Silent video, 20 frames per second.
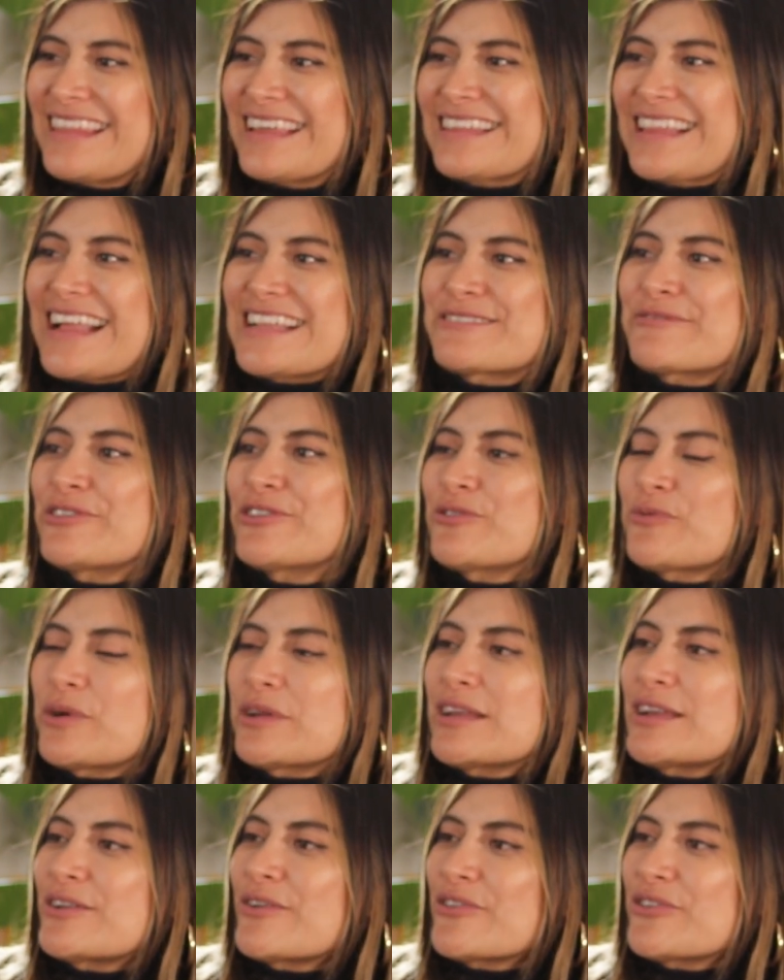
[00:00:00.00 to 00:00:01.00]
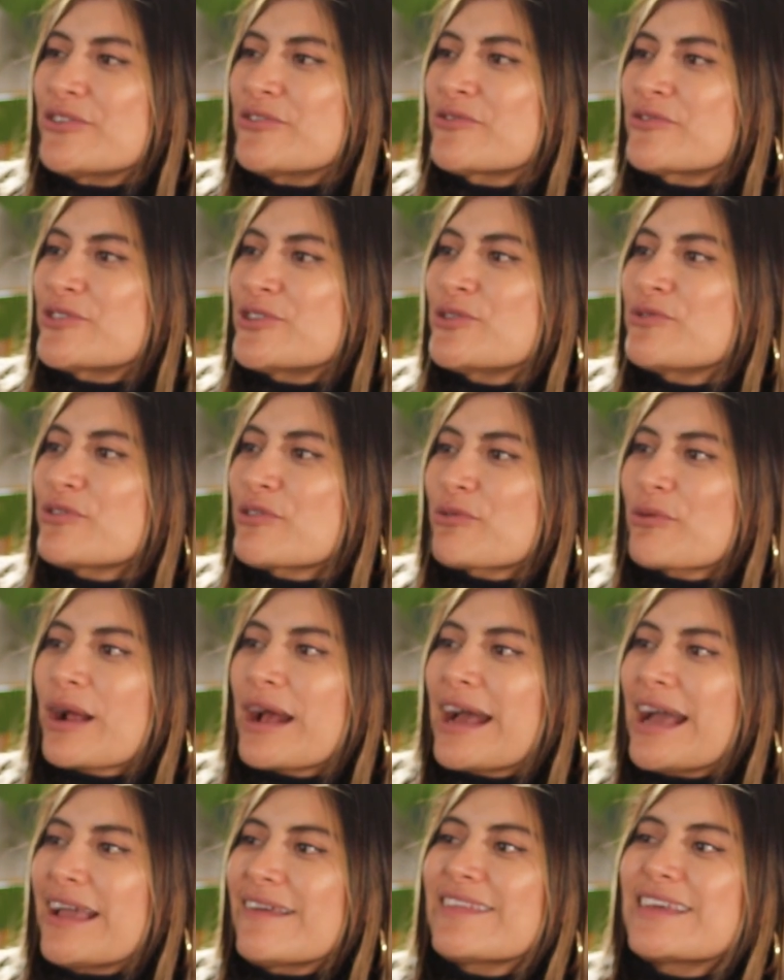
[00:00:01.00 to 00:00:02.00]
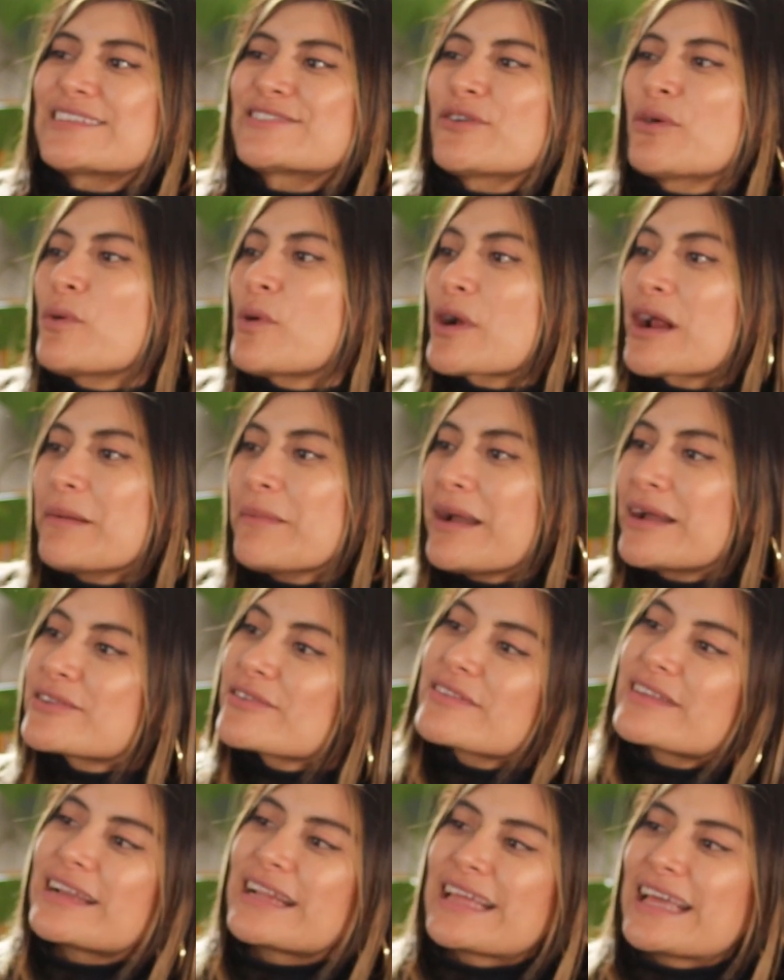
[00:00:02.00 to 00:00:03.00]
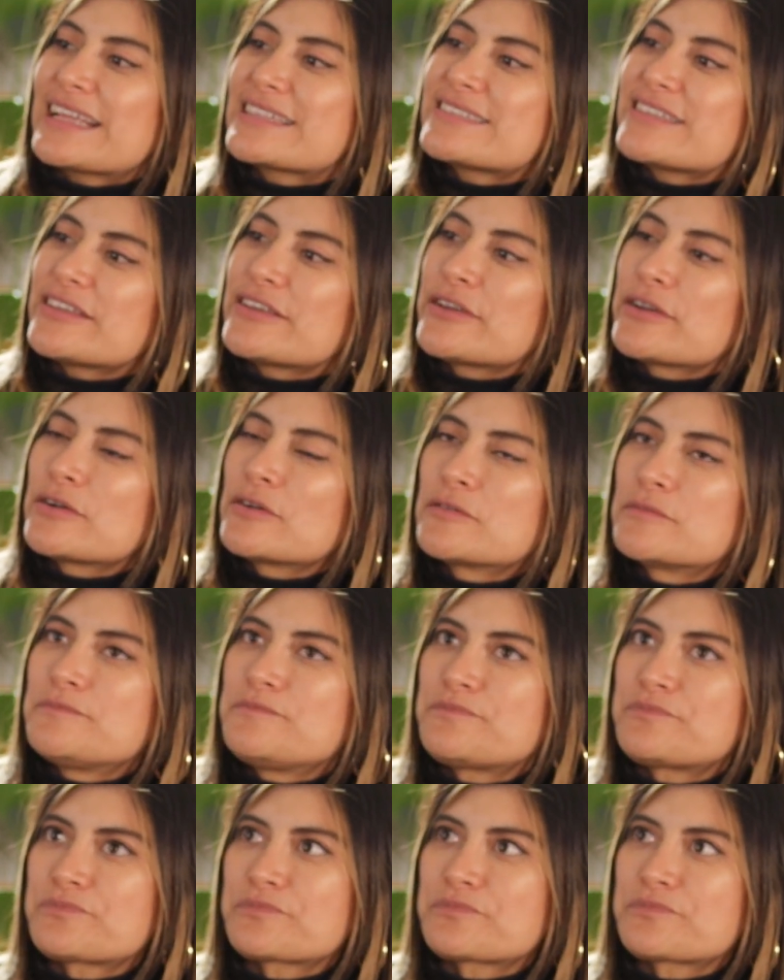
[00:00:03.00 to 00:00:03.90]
Like, that's when you really know you've arrived. Like, don't worry about it, don't let it get to you.